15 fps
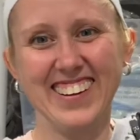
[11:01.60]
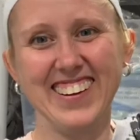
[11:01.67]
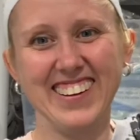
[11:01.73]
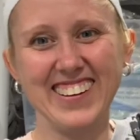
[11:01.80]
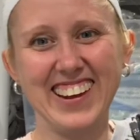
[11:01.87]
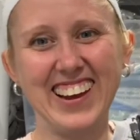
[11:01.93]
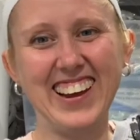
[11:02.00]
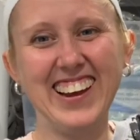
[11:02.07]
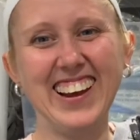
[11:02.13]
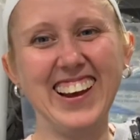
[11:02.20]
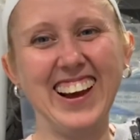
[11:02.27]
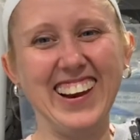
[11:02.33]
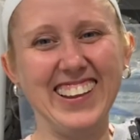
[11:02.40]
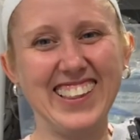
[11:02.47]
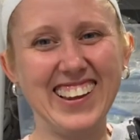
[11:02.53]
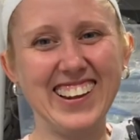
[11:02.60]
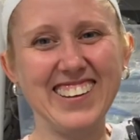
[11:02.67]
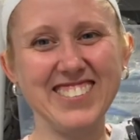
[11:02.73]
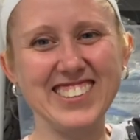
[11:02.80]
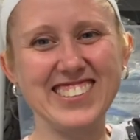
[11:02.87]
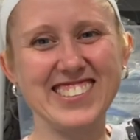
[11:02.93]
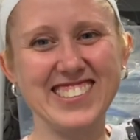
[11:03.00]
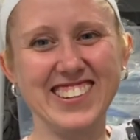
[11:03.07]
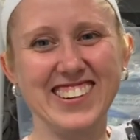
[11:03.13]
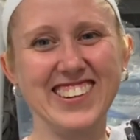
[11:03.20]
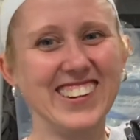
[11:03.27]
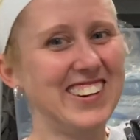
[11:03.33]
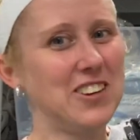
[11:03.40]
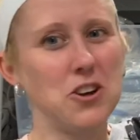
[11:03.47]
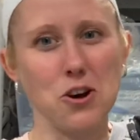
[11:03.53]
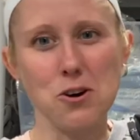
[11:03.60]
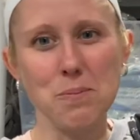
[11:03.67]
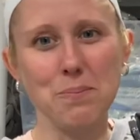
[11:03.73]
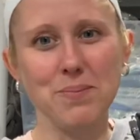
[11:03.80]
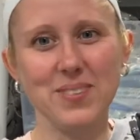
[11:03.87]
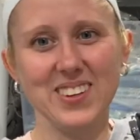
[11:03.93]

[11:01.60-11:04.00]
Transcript: Okay, I think it was. Nope.